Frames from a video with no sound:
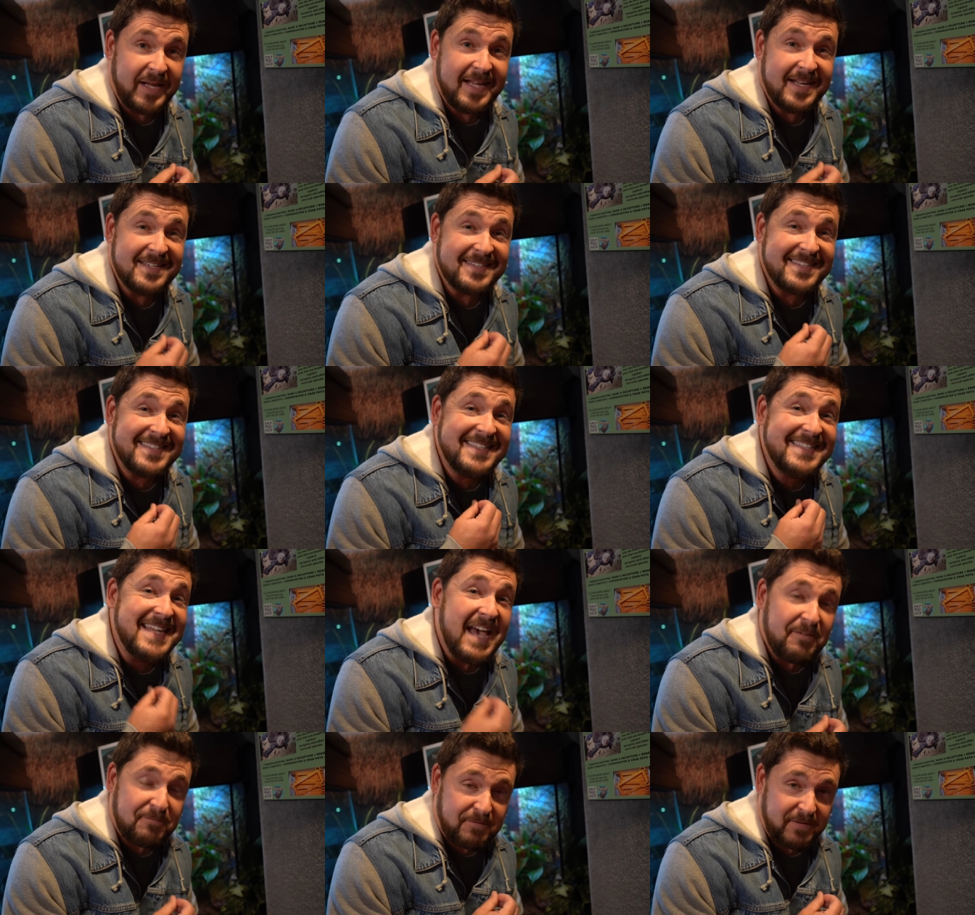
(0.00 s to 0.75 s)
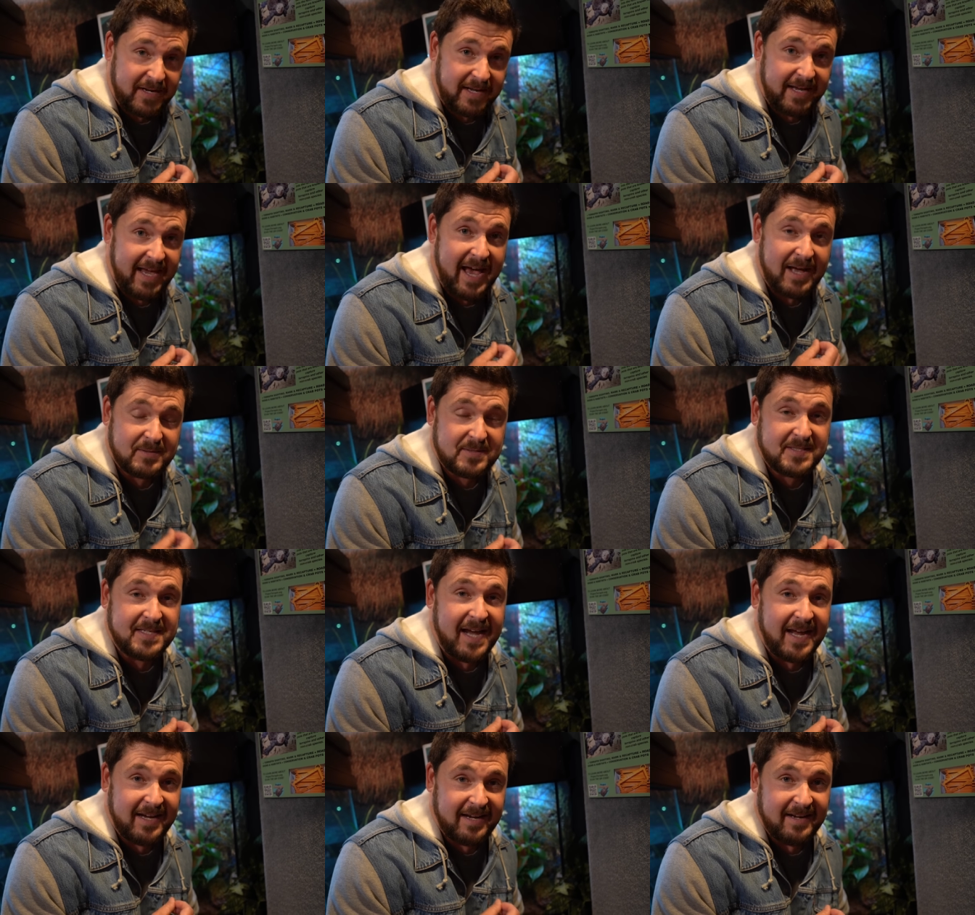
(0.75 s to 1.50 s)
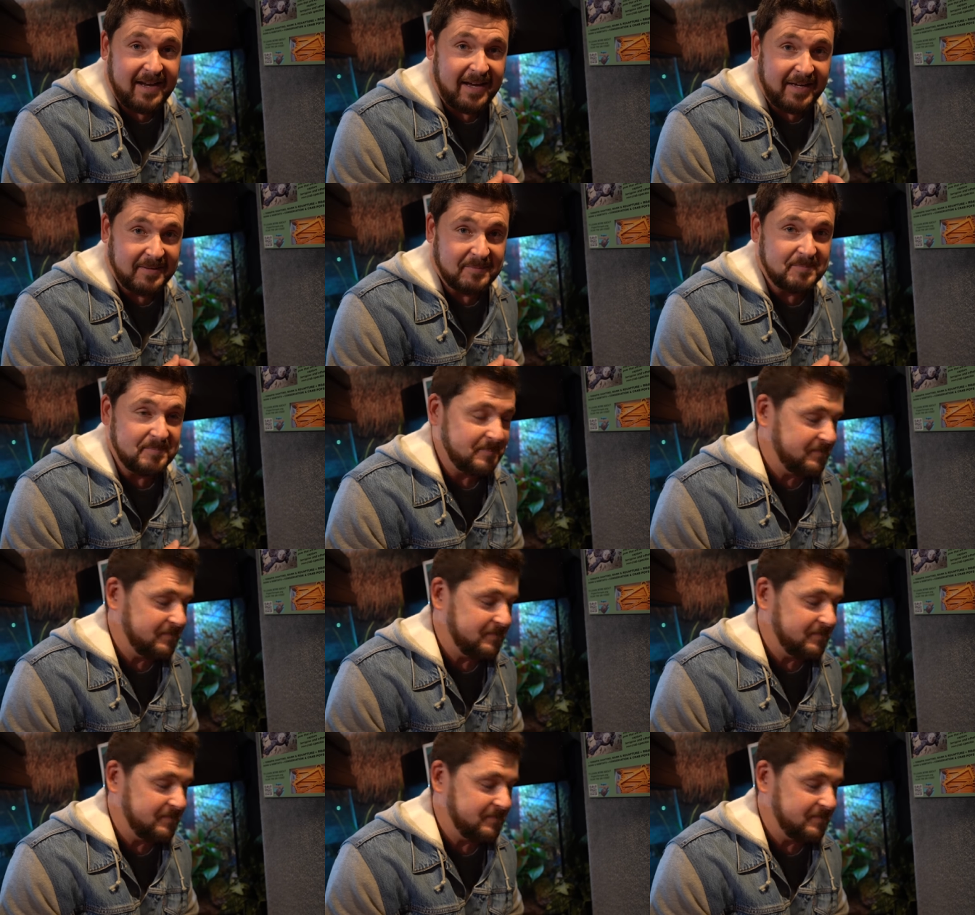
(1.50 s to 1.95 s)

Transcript: it is deafening outside at night.